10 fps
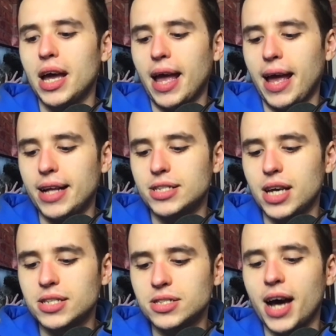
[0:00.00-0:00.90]

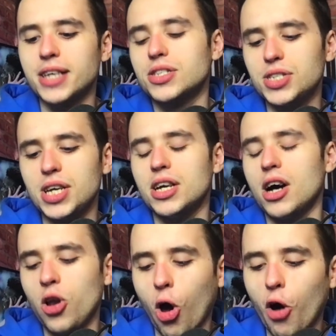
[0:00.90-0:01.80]
it's nice to see that
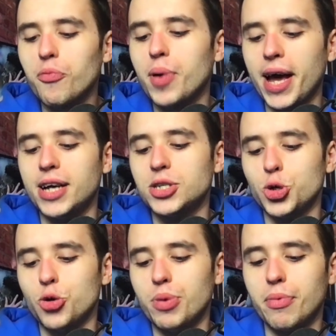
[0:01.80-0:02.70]
a lot of players
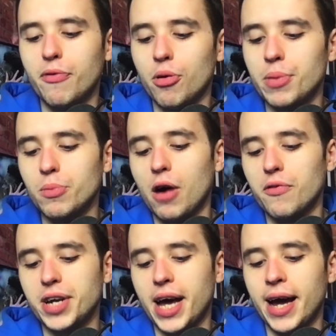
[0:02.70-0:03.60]
who have been performing well
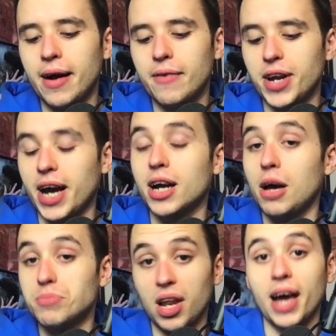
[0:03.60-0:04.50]
for their
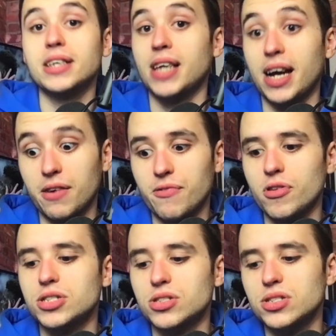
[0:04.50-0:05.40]
clubs, like Saka, for
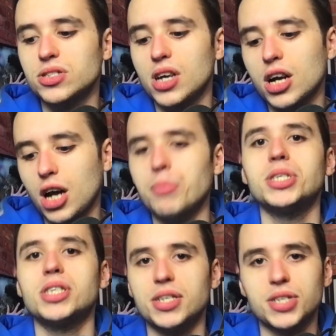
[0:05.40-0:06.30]
instance, come
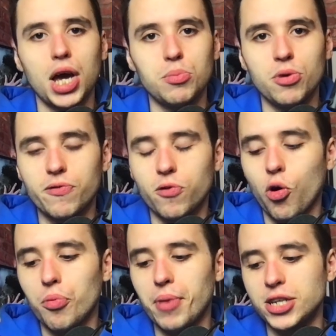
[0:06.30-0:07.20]
into this game with
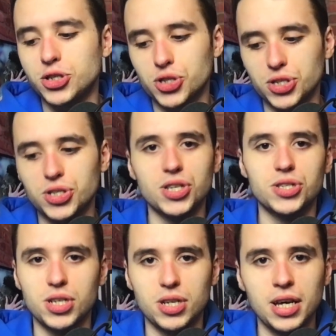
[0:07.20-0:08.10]
form and just
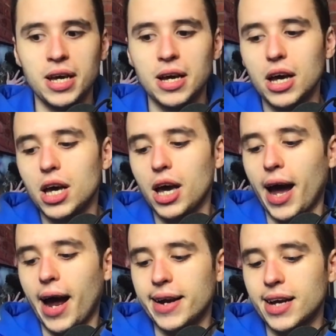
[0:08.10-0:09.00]
consistently
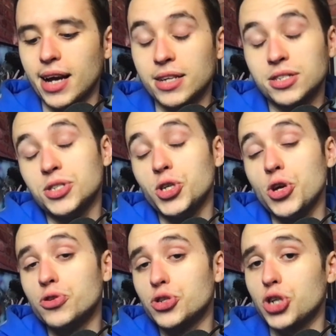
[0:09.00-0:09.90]
and
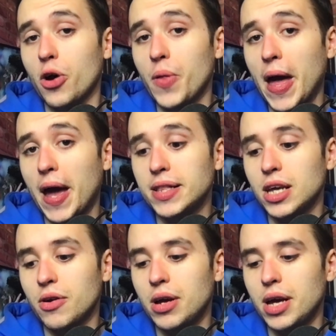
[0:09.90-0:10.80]
continue to show
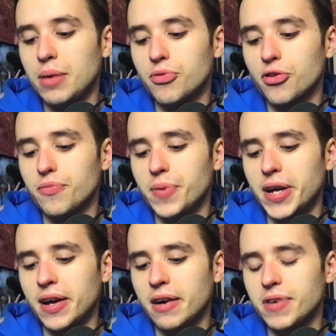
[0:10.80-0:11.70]
their improvement.
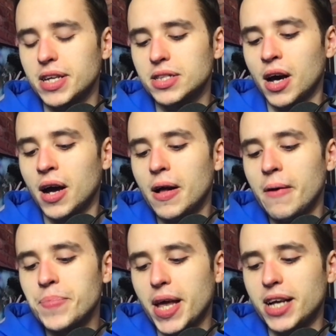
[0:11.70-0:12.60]
And I think that
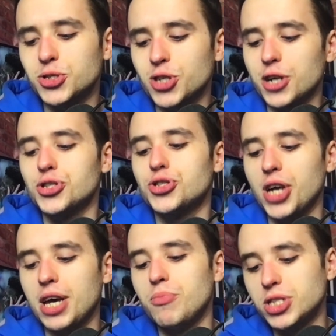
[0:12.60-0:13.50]
it's such a
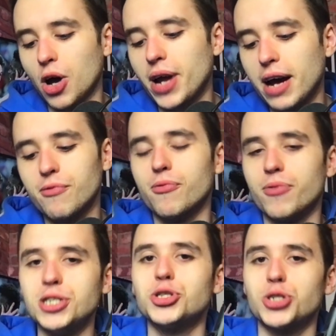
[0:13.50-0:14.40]
shame we don't have
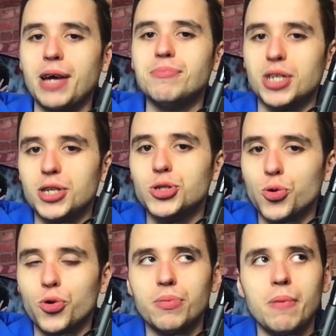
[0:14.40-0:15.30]
Reece James at this
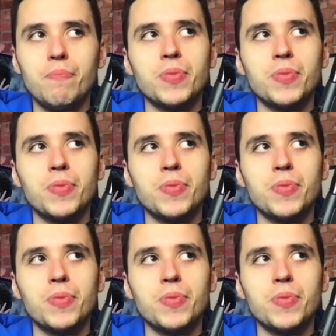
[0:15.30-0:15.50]
tournament.